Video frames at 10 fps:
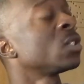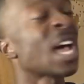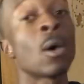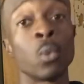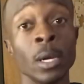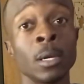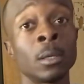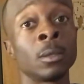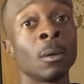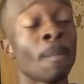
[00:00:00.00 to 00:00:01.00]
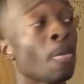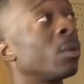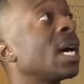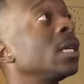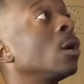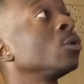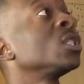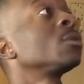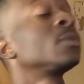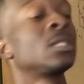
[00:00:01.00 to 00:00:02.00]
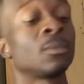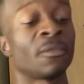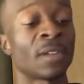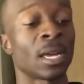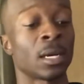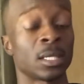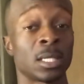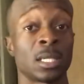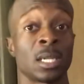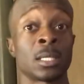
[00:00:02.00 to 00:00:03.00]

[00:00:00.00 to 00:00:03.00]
I will, but I don't, just for simple fact because